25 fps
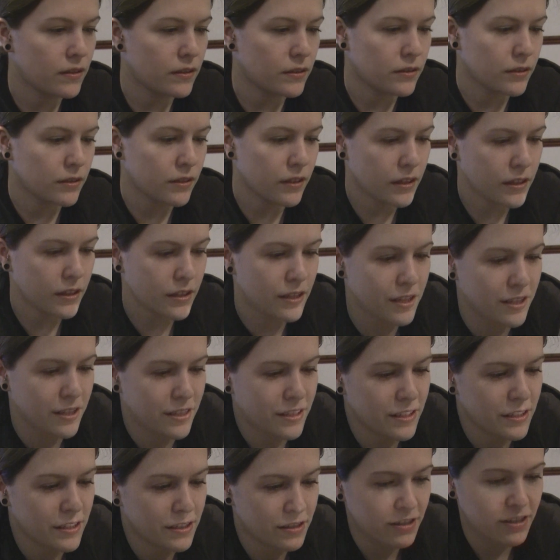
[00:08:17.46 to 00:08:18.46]
So yeah,
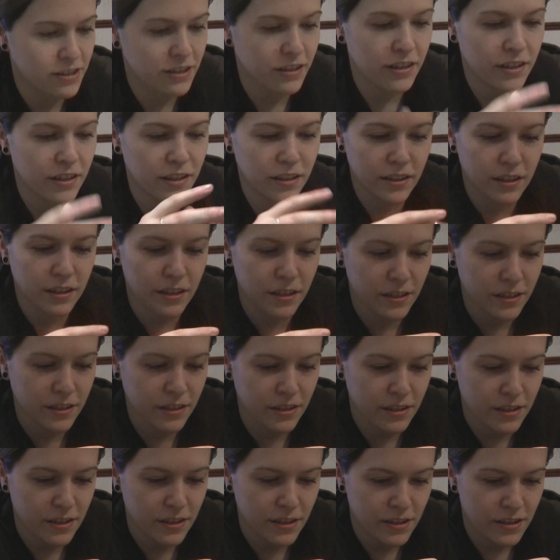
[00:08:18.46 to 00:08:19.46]
he's tiny.
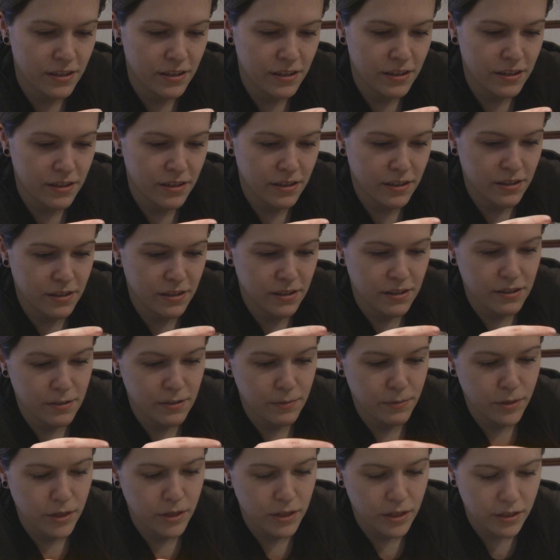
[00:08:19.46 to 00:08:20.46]

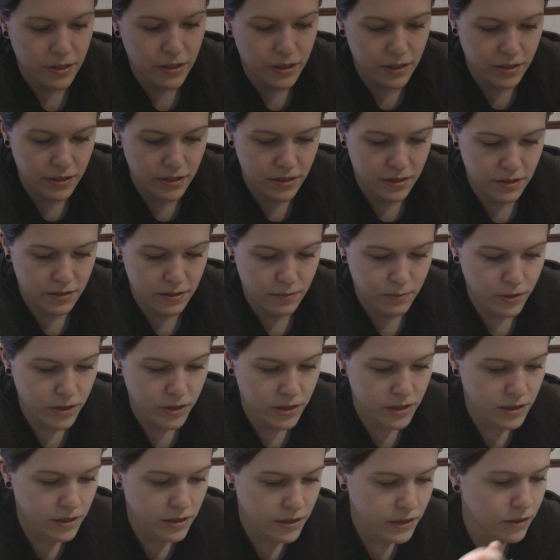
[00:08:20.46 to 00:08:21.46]
Pretty
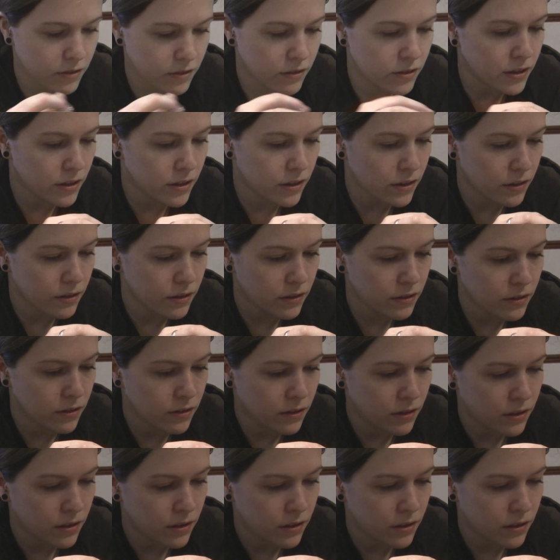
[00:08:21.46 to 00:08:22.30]
detailed looking there.